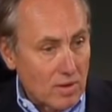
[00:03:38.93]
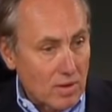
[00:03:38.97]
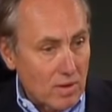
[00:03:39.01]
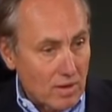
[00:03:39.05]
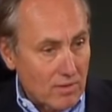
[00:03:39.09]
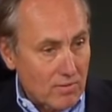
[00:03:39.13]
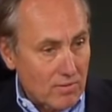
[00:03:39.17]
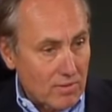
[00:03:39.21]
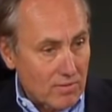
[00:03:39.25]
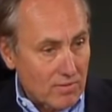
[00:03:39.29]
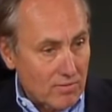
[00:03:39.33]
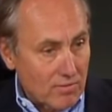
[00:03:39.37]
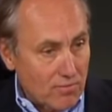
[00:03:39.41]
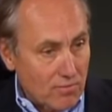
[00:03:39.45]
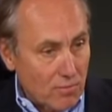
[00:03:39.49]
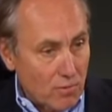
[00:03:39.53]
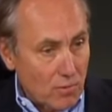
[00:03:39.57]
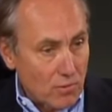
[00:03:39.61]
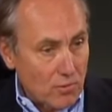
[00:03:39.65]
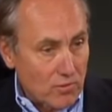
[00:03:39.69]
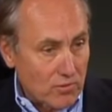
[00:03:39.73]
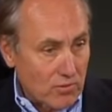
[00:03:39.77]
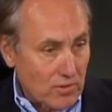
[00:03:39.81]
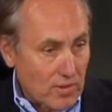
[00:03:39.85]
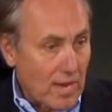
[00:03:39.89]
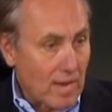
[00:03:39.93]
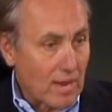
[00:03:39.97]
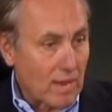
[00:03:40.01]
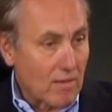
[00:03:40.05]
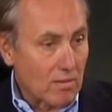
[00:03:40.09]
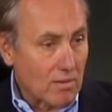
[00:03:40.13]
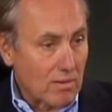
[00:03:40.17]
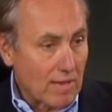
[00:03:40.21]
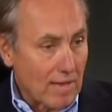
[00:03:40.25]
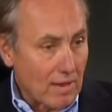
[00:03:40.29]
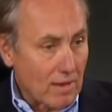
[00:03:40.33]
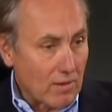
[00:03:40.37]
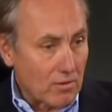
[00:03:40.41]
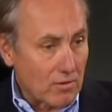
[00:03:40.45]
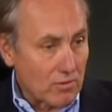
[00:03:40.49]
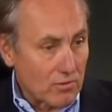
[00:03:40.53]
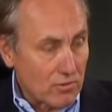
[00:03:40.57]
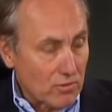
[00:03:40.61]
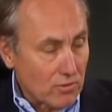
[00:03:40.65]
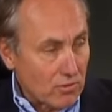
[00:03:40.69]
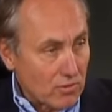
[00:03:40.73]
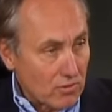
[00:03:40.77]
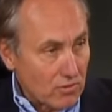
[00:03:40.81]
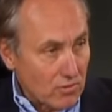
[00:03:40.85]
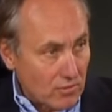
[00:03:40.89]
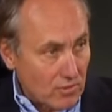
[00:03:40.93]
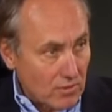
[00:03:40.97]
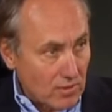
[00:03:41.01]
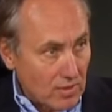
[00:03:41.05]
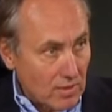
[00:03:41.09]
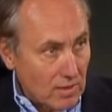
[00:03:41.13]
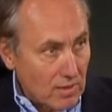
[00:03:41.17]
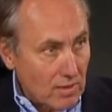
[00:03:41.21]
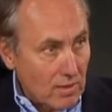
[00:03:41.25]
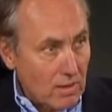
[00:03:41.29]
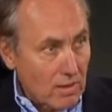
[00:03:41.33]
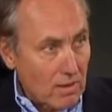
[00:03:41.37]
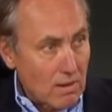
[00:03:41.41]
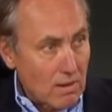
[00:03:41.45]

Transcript: of a full-scale counterinsurgency